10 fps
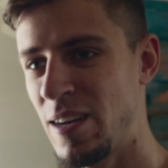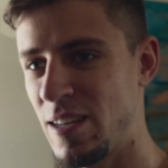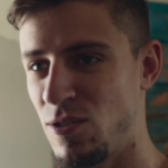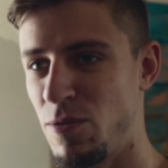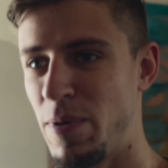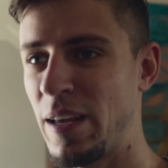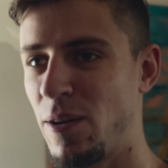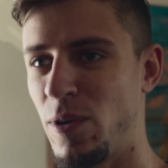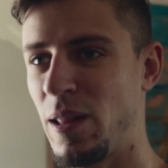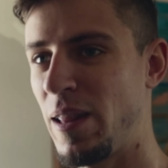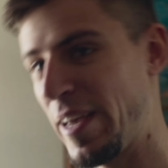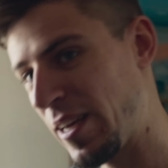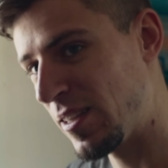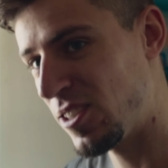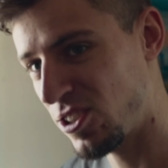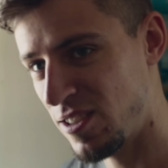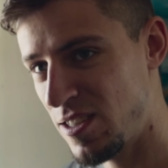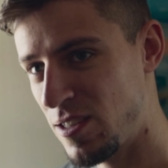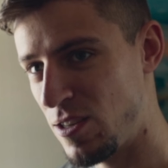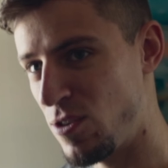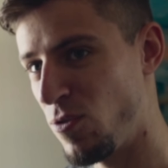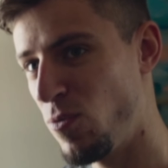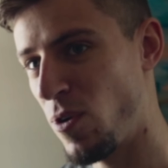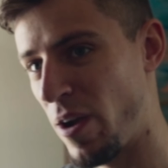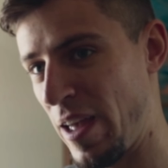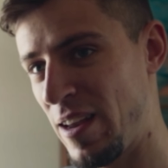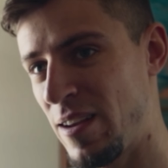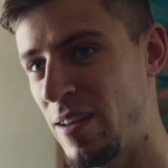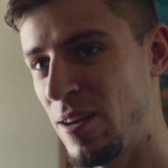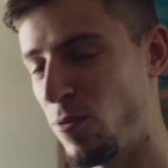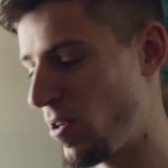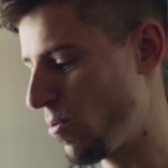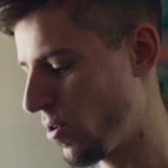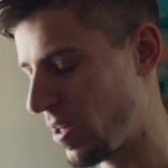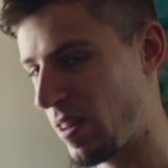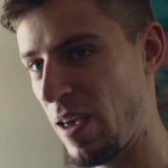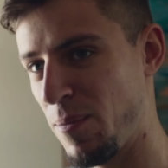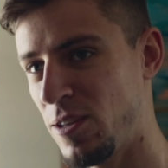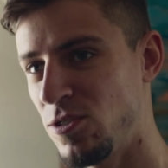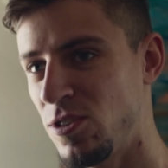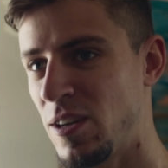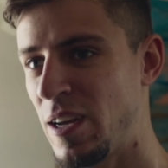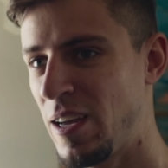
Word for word: And so depending on what light conditions you were in when you look at the image